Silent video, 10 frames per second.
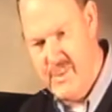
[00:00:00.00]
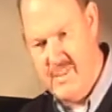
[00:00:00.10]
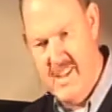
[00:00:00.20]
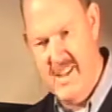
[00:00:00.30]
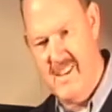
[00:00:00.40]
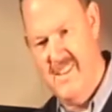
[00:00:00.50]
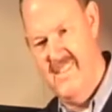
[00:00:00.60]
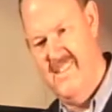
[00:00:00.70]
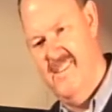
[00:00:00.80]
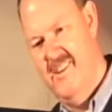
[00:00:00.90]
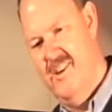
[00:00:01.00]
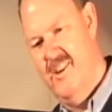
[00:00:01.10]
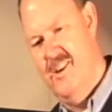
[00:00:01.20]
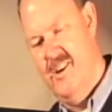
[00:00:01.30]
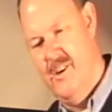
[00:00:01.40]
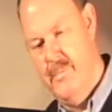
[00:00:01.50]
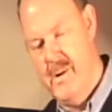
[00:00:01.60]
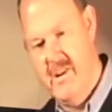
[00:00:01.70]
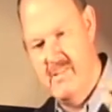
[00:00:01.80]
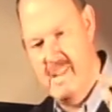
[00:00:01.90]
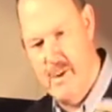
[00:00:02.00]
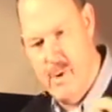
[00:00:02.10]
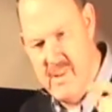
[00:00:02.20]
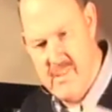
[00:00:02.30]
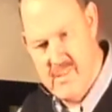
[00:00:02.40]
sake because they want